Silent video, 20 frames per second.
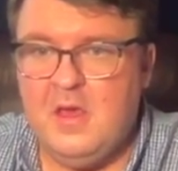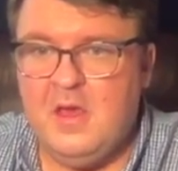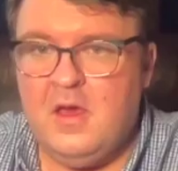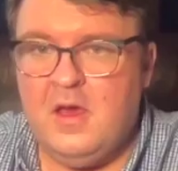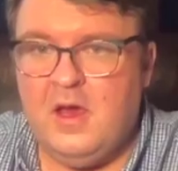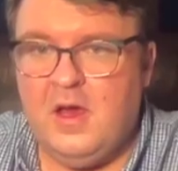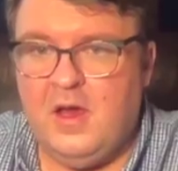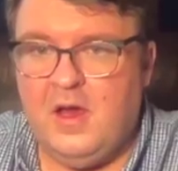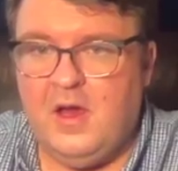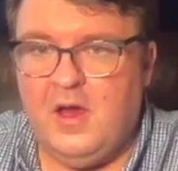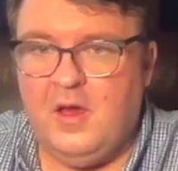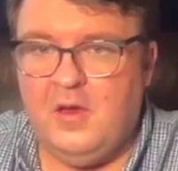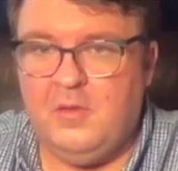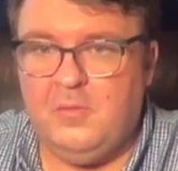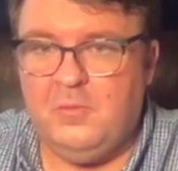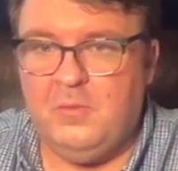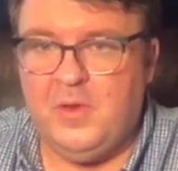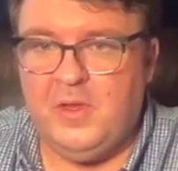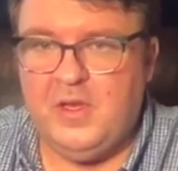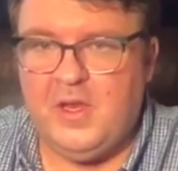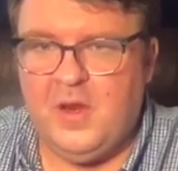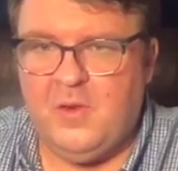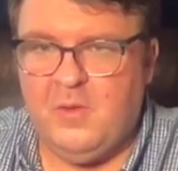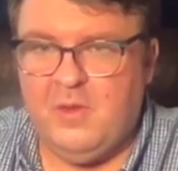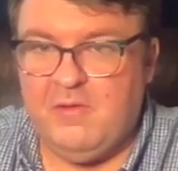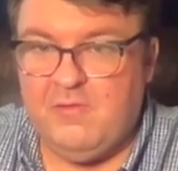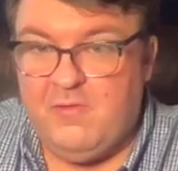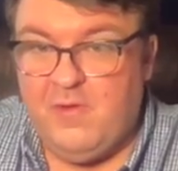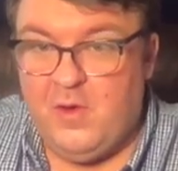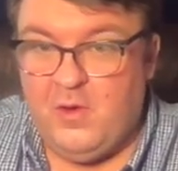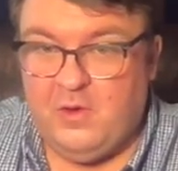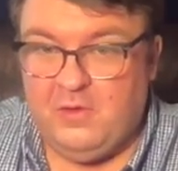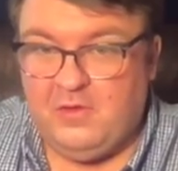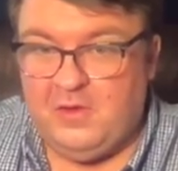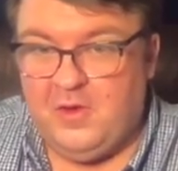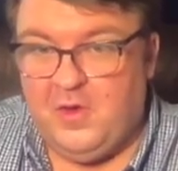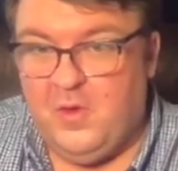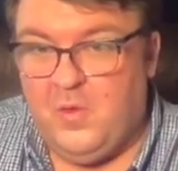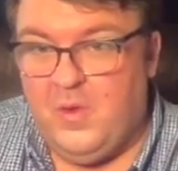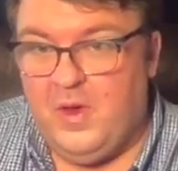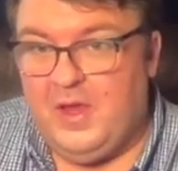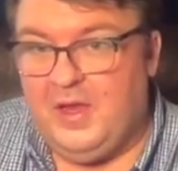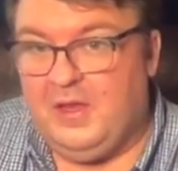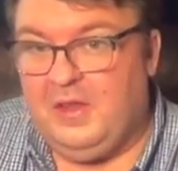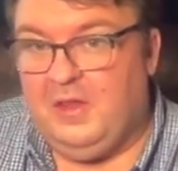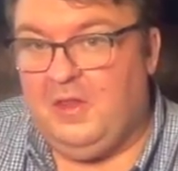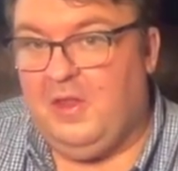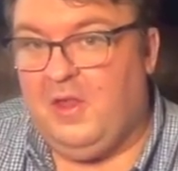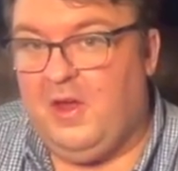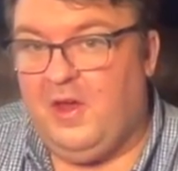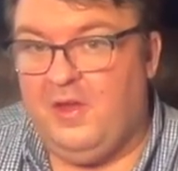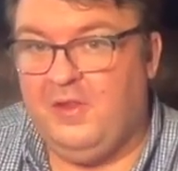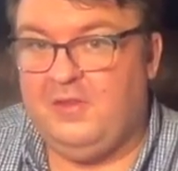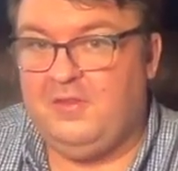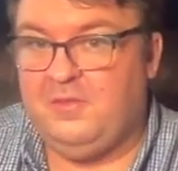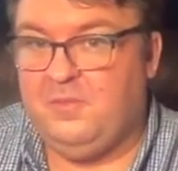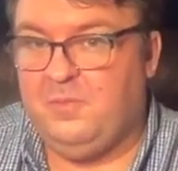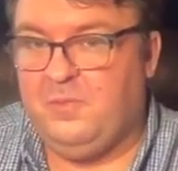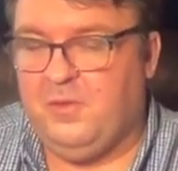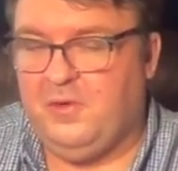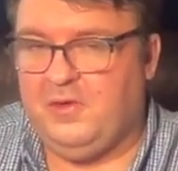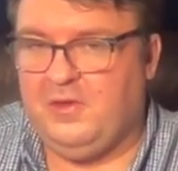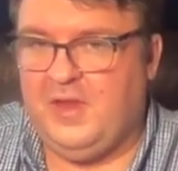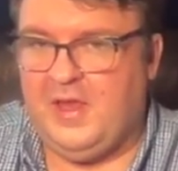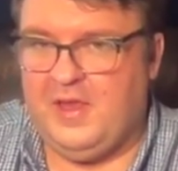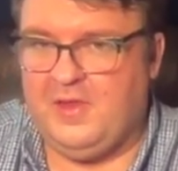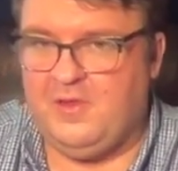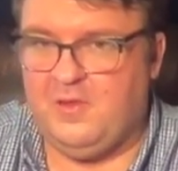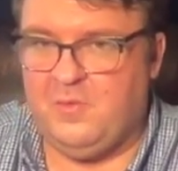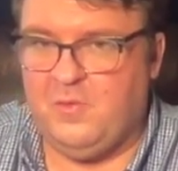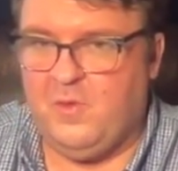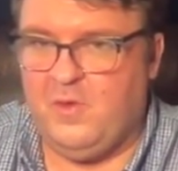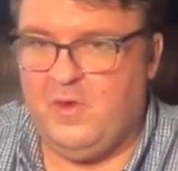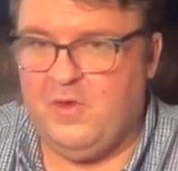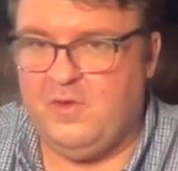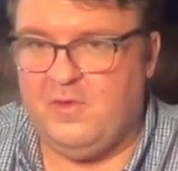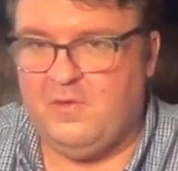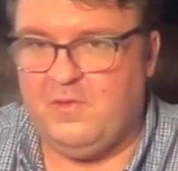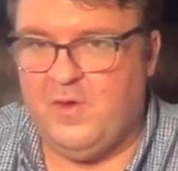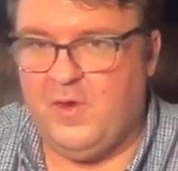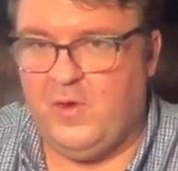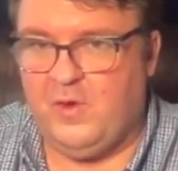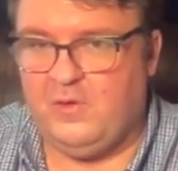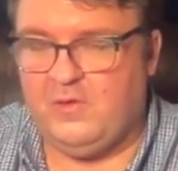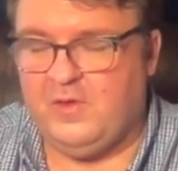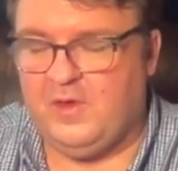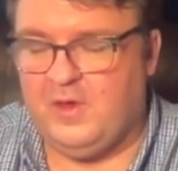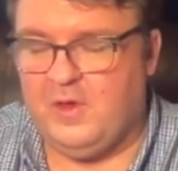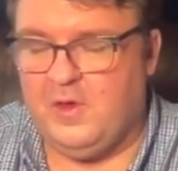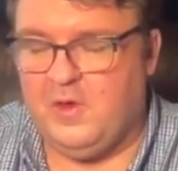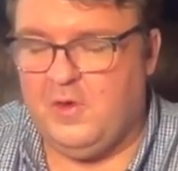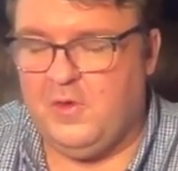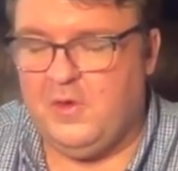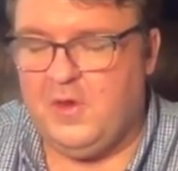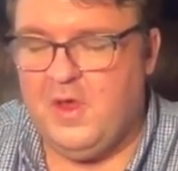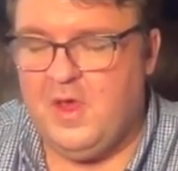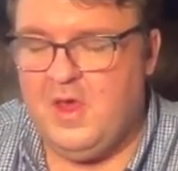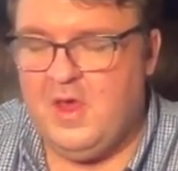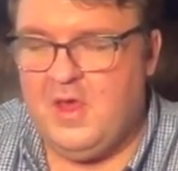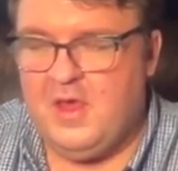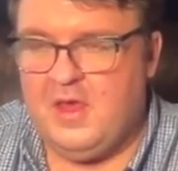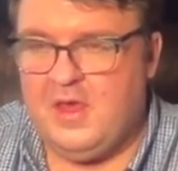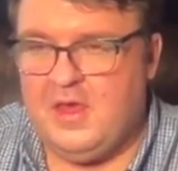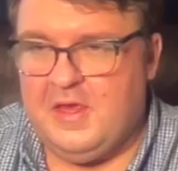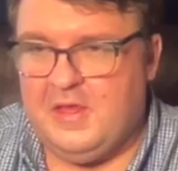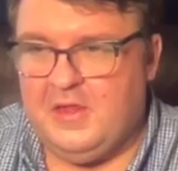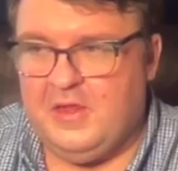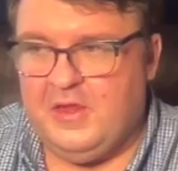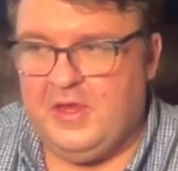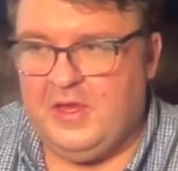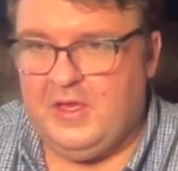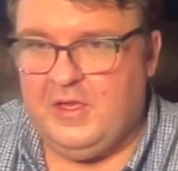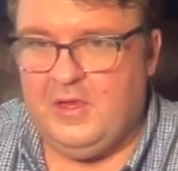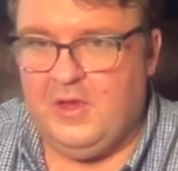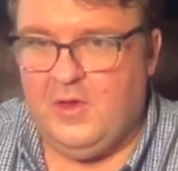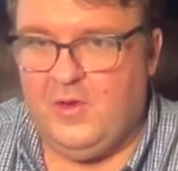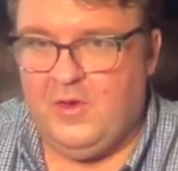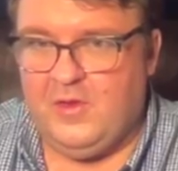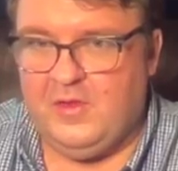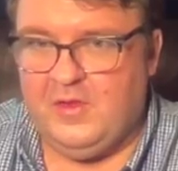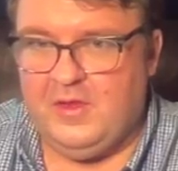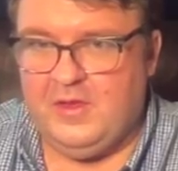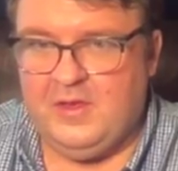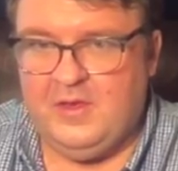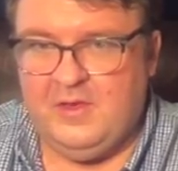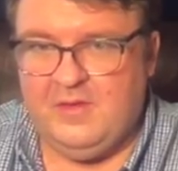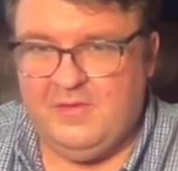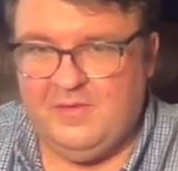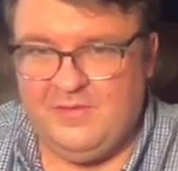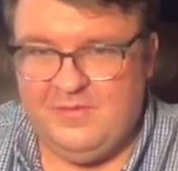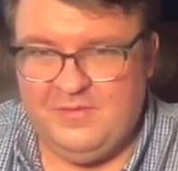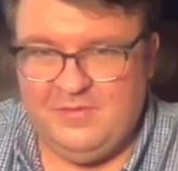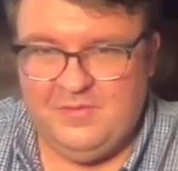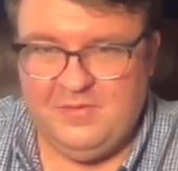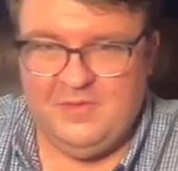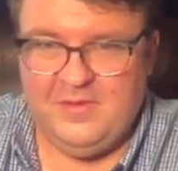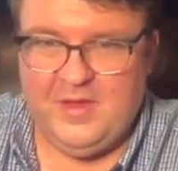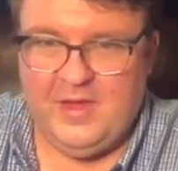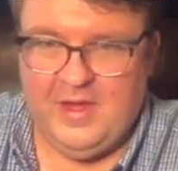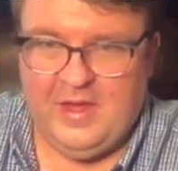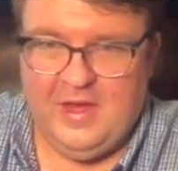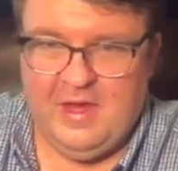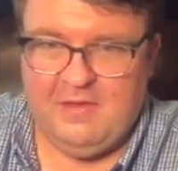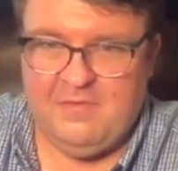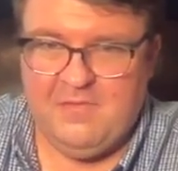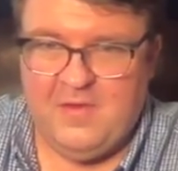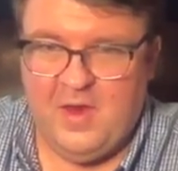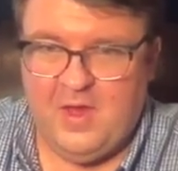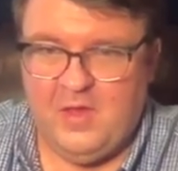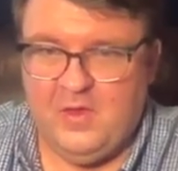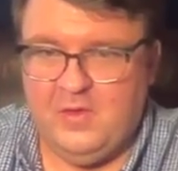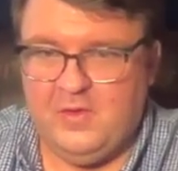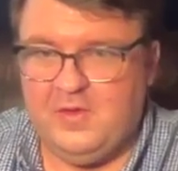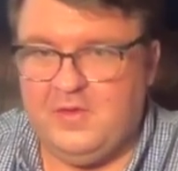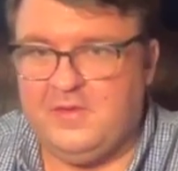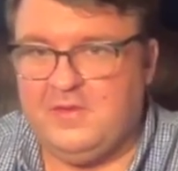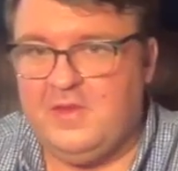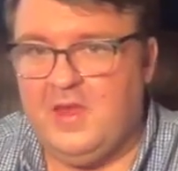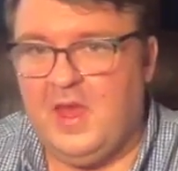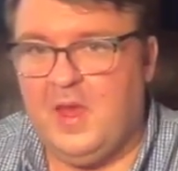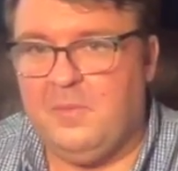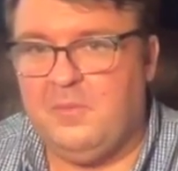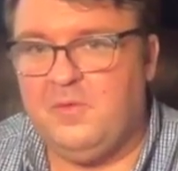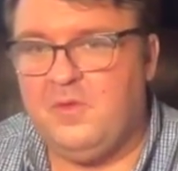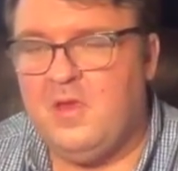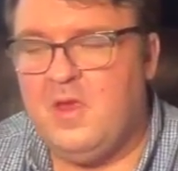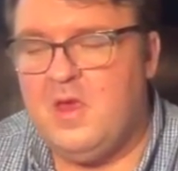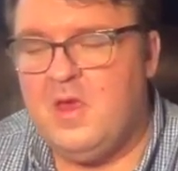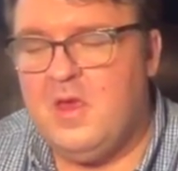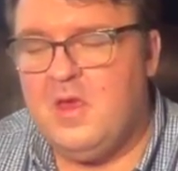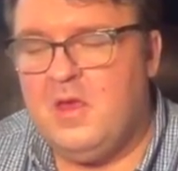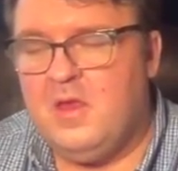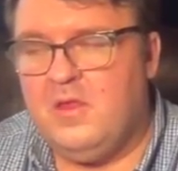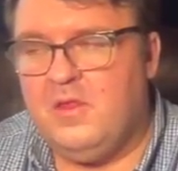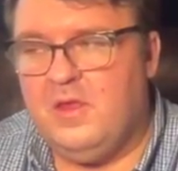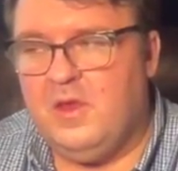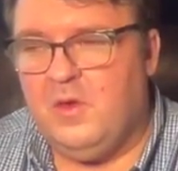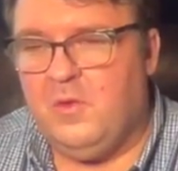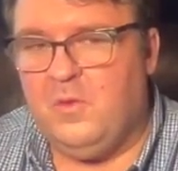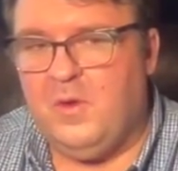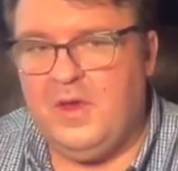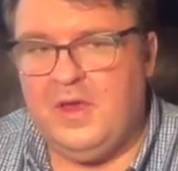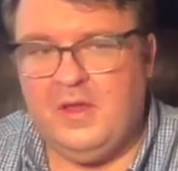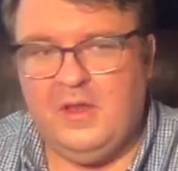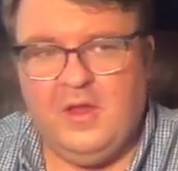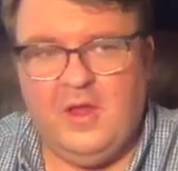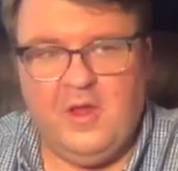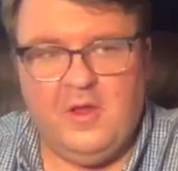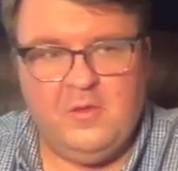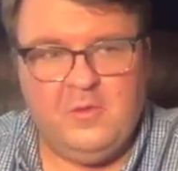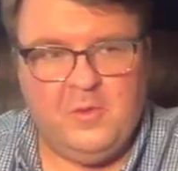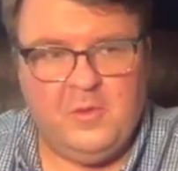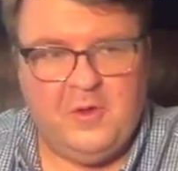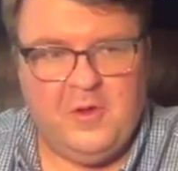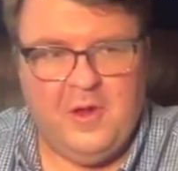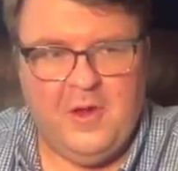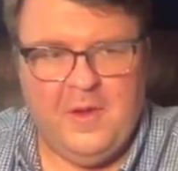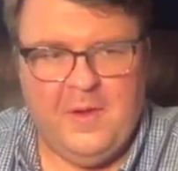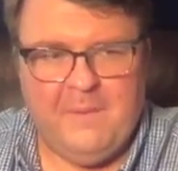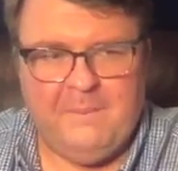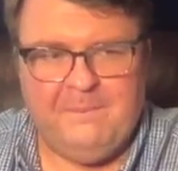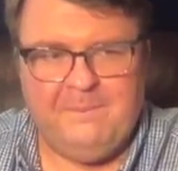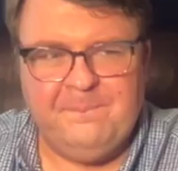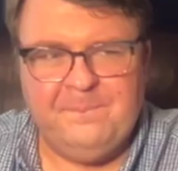But not really focusing on weight loss per se at this point, just focusing on healing and knowing that if I follow the steps, that weight loss will come.